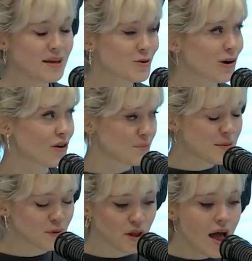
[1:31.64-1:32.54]
into a lot of
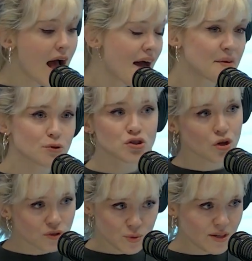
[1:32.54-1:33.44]
people, and they were
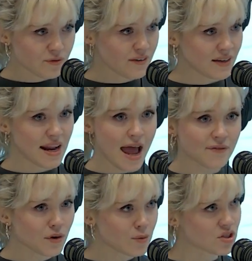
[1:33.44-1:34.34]
so sweet and friendly, and
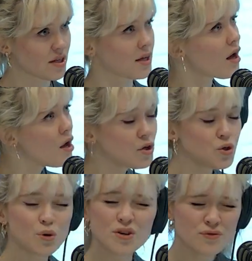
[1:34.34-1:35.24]
everyone was just like,
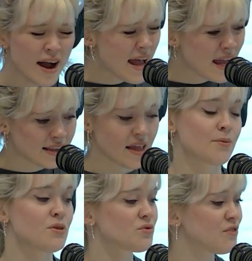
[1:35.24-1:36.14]
"You were great.
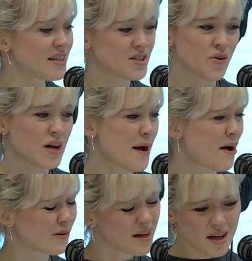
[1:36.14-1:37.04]
Like, we're really sorry
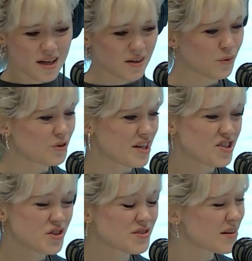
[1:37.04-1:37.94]
about all the
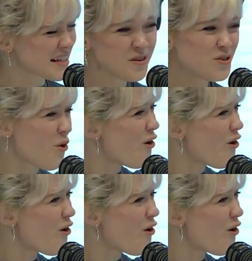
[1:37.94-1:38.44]
issues." And I was like, "It's not your